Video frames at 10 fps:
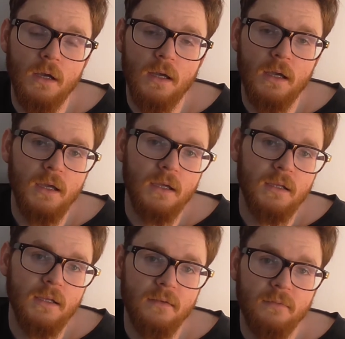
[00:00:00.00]
in
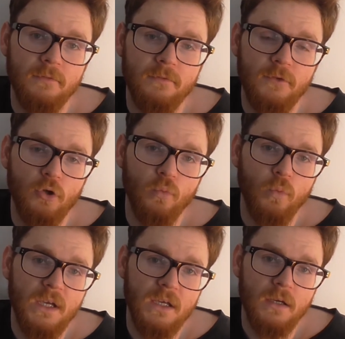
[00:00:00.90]
his feud
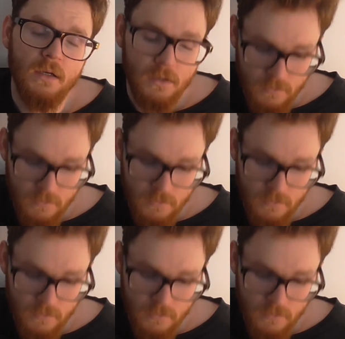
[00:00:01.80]
week.